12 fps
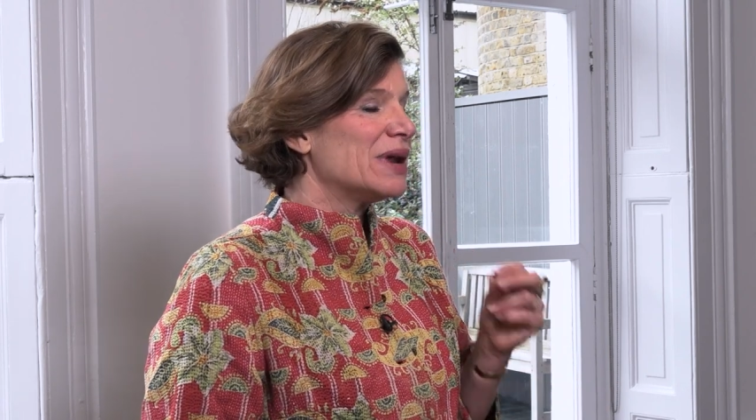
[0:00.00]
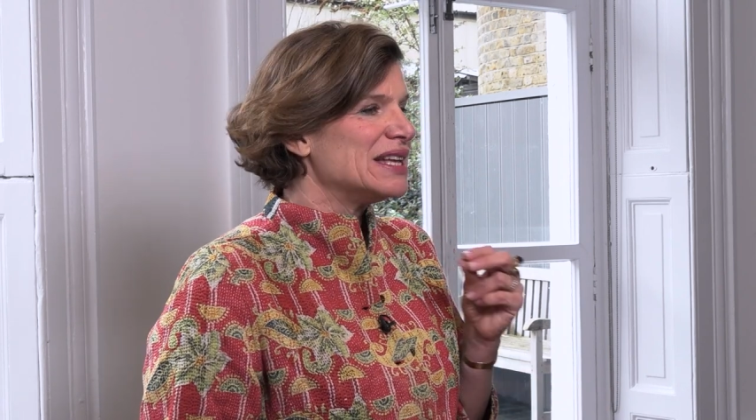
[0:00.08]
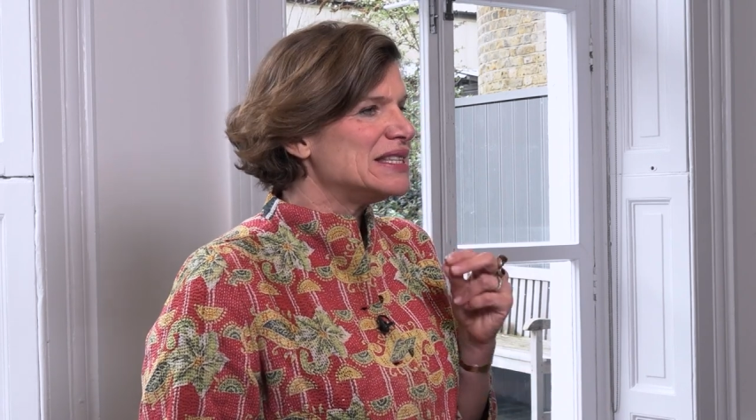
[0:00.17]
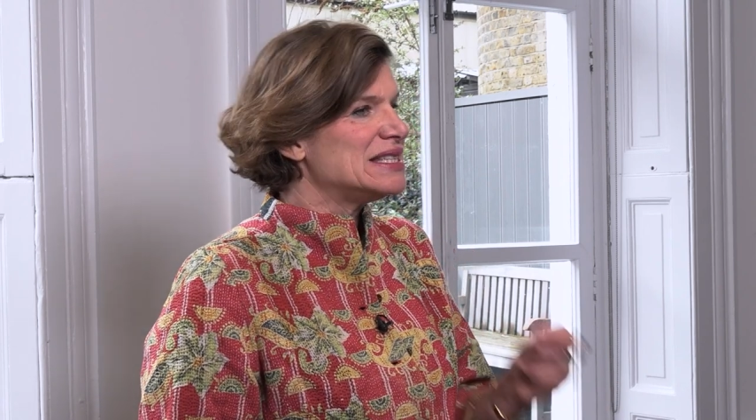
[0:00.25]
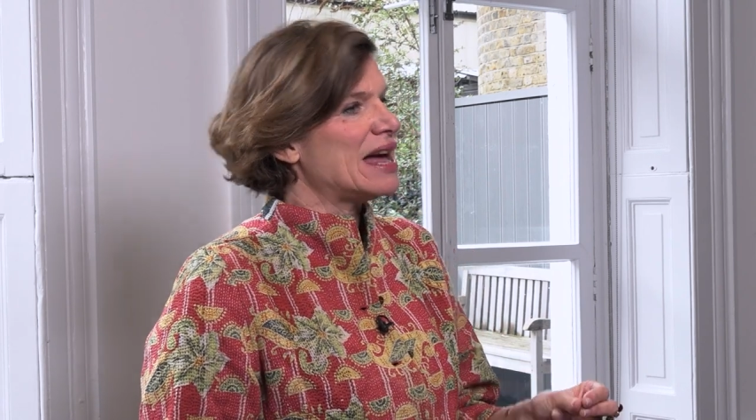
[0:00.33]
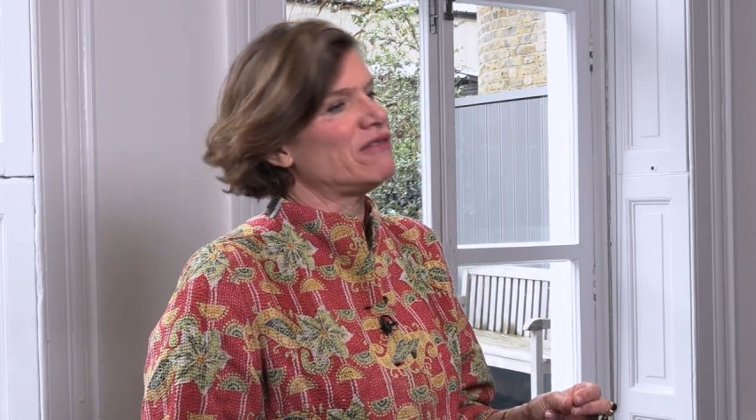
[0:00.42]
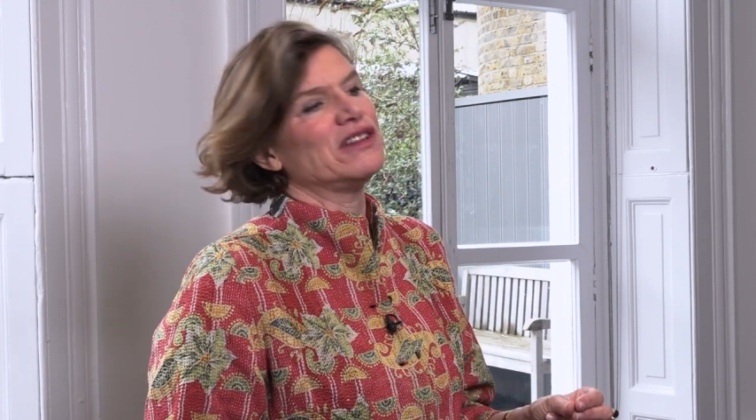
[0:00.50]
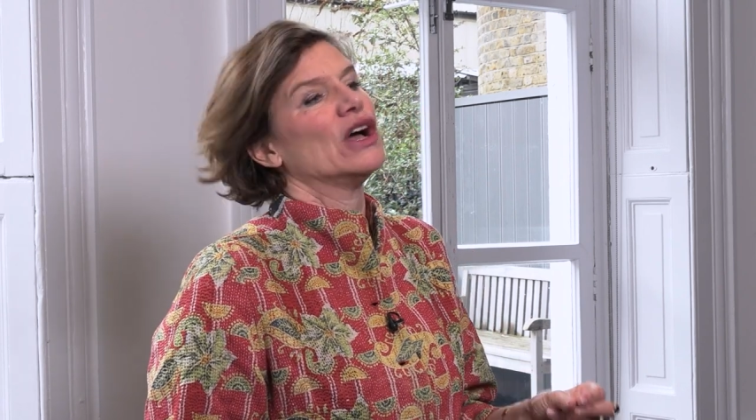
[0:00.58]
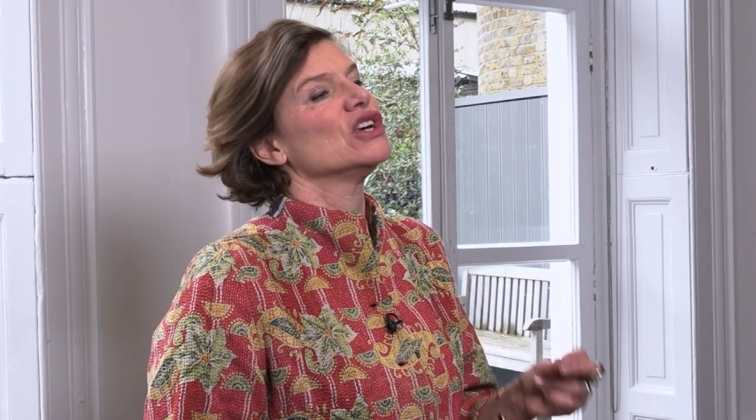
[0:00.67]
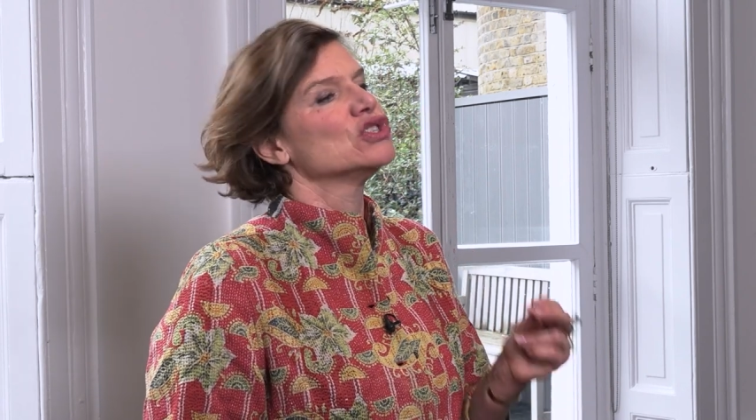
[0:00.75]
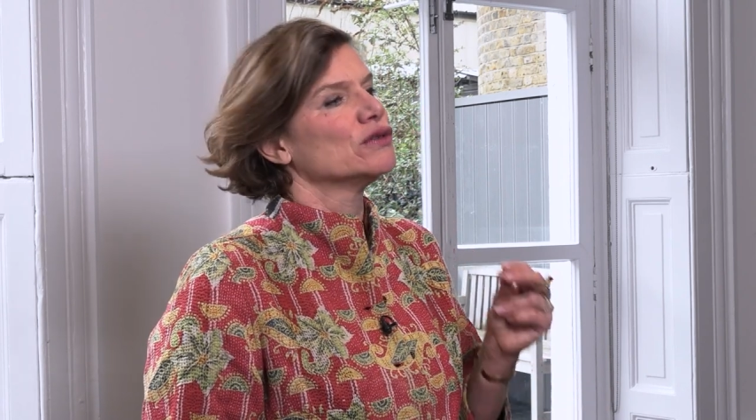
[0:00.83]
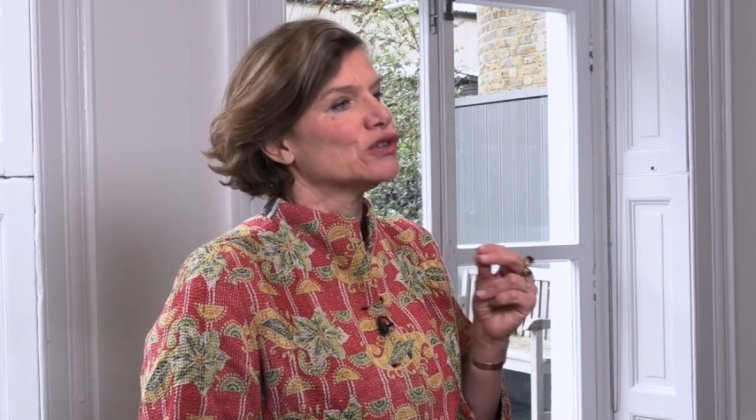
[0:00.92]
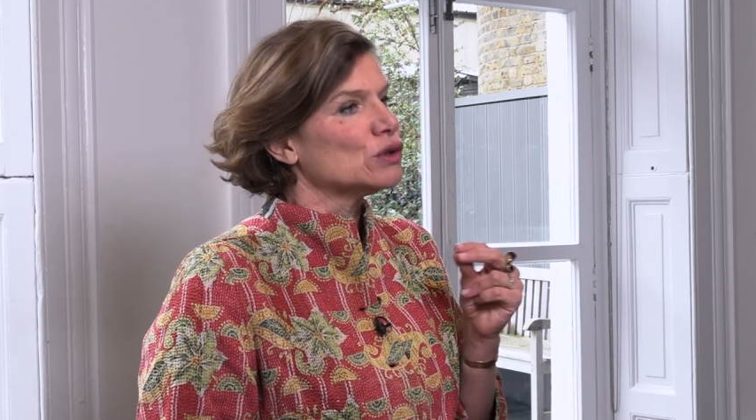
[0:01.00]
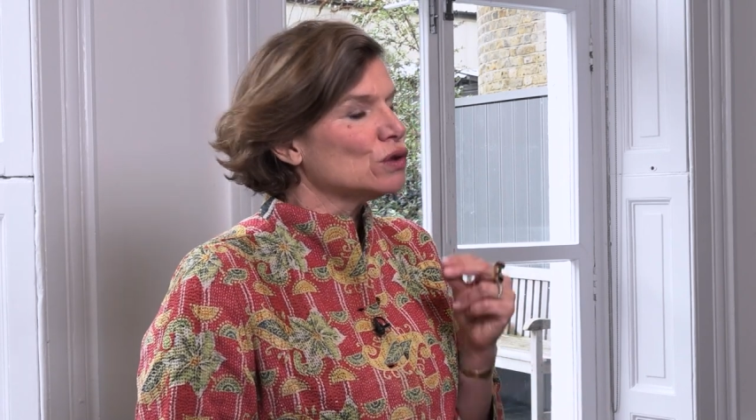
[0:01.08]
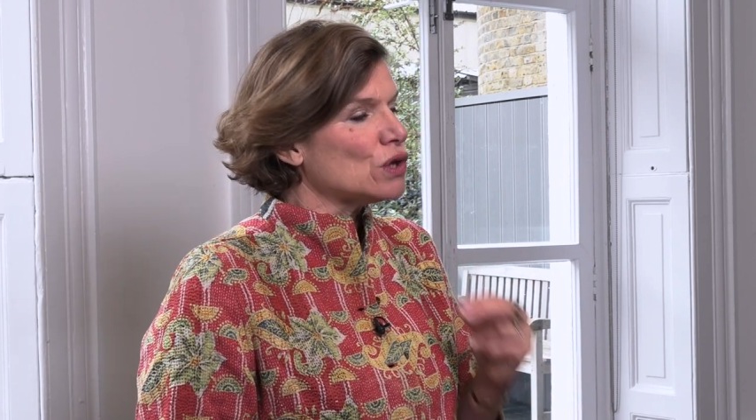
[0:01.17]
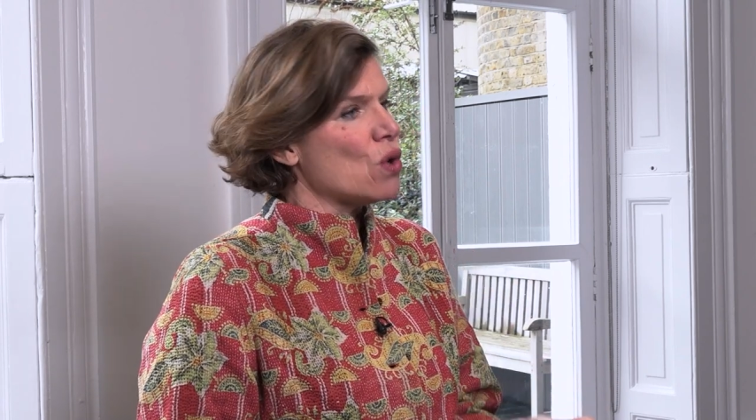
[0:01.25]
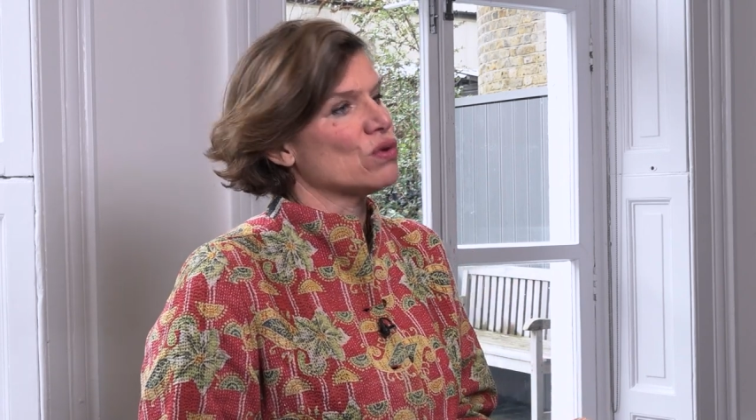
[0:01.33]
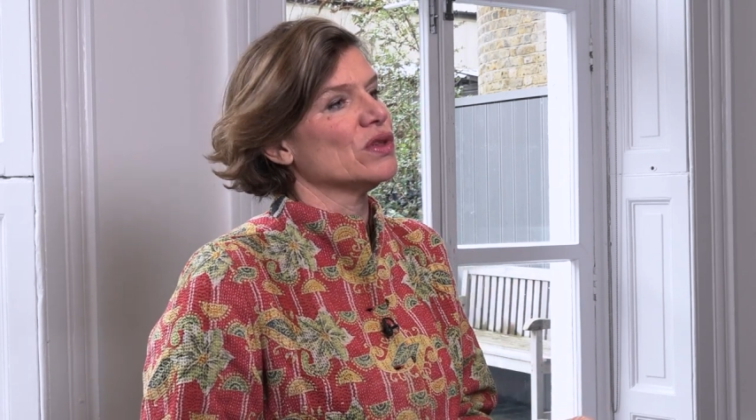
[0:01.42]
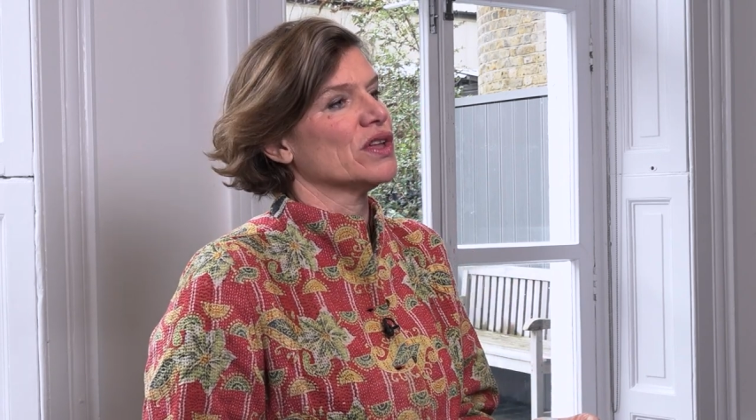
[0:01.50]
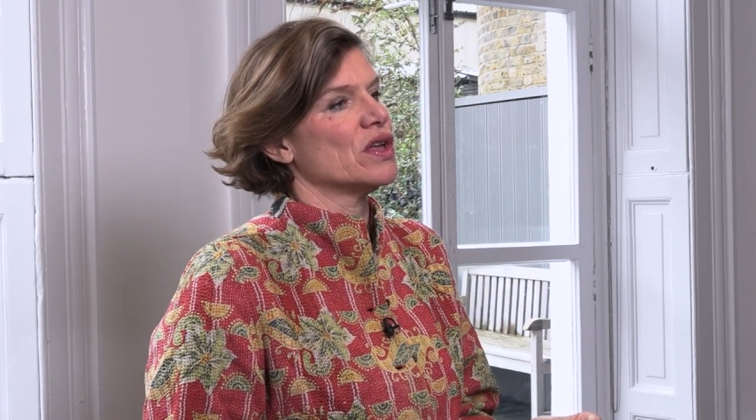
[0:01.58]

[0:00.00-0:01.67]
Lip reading: But it's definitely also for local